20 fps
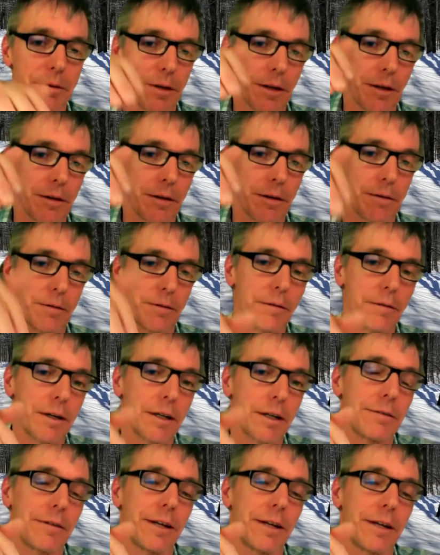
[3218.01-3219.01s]
So they're
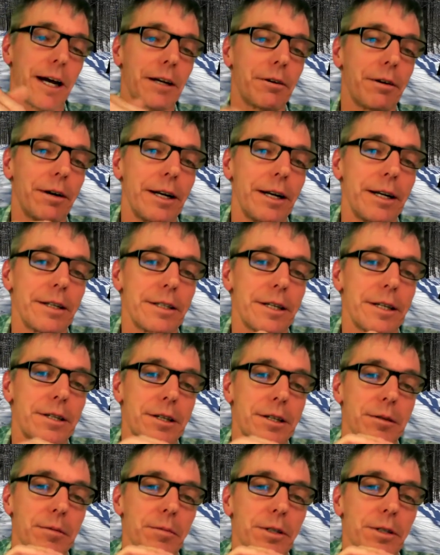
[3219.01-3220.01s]
relatively high gradient
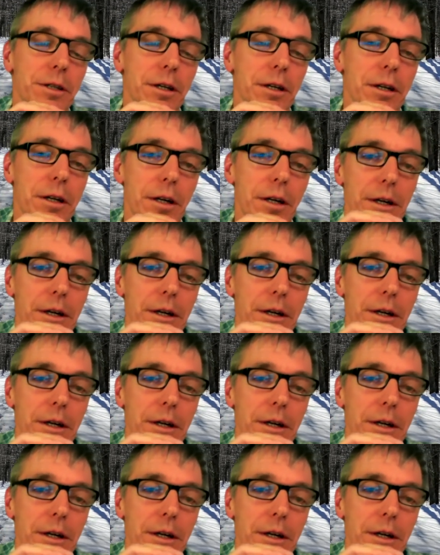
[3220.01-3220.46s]
systems.